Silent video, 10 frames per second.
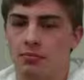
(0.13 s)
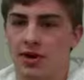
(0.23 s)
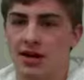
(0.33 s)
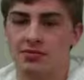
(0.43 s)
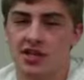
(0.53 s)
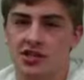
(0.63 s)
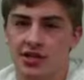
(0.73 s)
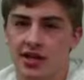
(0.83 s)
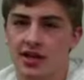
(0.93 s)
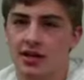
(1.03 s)
My name is
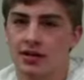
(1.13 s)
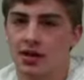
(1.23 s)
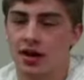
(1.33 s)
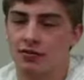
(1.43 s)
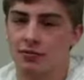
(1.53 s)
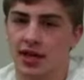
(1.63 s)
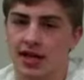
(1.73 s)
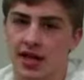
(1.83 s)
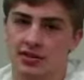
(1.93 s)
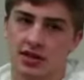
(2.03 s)
AJ Day. I'm from
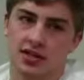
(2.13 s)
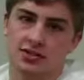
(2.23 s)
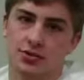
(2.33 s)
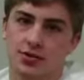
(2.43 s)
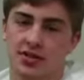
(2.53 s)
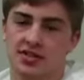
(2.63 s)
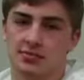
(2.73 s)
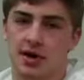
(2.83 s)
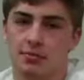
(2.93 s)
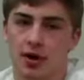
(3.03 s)
Lancaster High School, and this
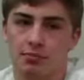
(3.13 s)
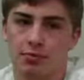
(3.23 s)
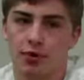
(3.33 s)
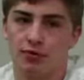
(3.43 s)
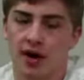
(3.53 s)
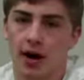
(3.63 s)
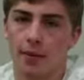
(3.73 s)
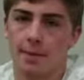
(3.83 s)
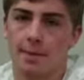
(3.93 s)
is my prep profile.